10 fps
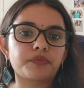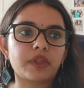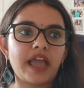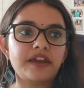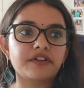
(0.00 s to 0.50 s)

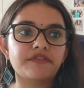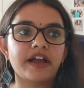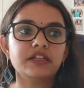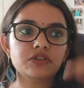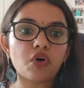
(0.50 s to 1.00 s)
and
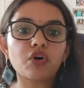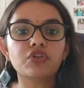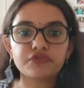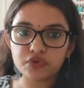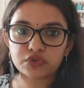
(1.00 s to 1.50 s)
revise all
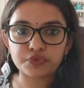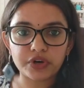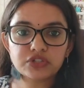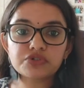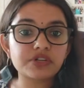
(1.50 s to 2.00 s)
of those
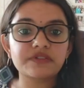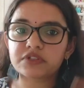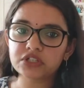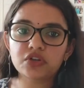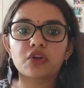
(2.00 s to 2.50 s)
words or
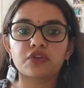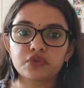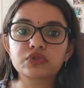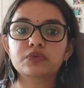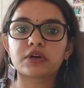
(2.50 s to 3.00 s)
revisit all of
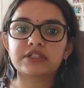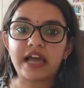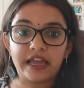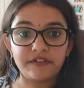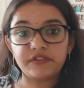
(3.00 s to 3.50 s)
those words I
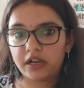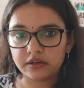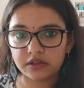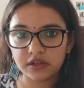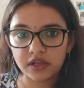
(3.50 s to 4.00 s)
have done.
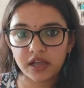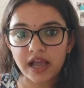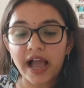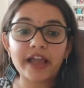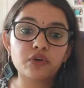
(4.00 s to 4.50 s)

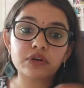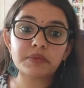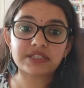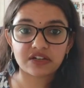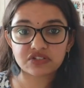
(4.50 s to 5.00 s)
I know it may
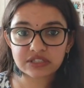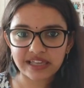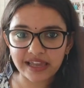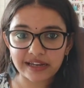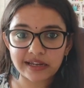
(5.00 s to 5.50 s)
sound
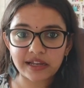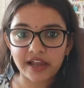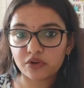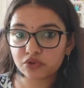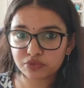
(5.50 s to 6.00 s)
scary. I
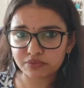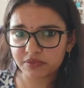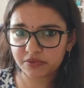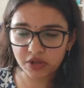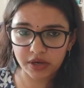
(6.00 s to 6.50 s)
know
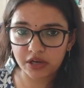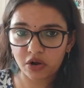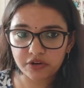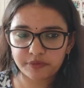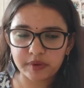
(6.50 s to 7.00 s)
a
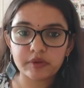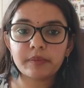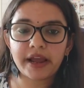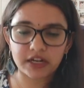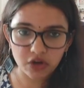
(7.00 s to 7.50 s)
lot of people
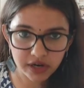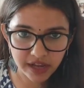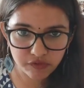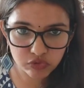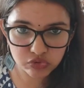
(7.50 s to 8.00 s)
might not have
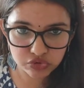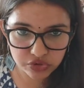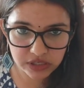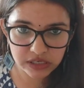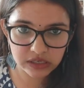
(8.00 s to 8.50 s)
2 to
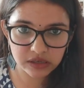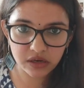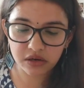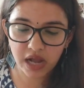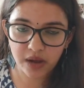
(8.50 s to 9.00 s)
3
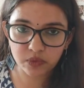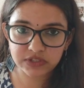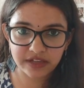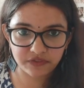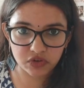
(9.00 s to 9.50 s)
hours
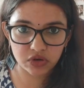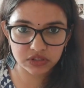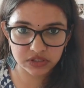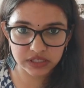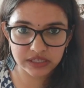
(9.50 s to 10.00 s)
every
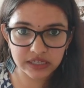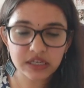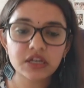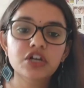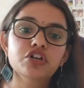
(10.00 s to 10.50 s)
alternate day.
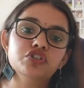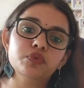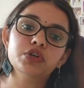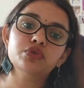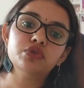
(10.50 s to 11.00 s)
So
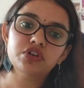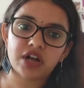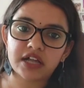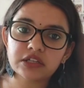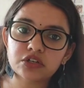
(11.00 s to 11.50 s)
what you could
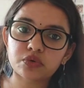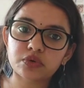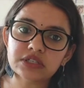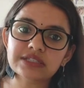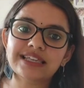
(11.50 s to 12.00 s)
rather do
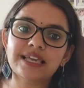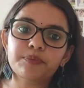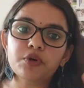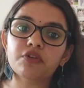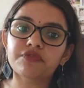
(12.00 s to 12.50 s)
is keep
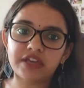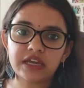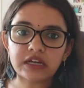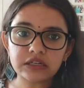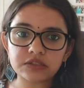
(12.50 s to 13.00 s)
your
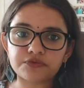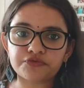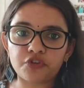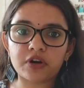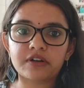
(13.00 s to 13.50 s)
weekends
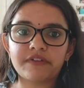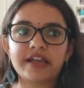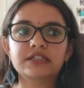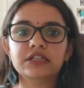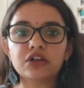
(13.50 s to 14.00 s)
for
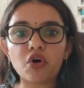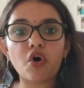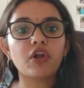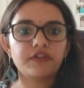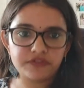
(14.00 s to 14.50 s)
revising
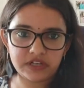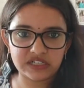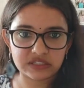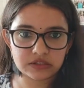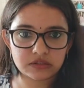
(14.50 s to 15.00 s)
all of the
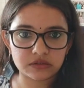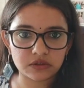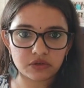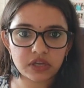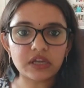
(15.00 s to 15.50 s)
lists,
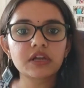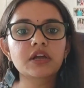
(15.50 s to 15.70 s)
okay?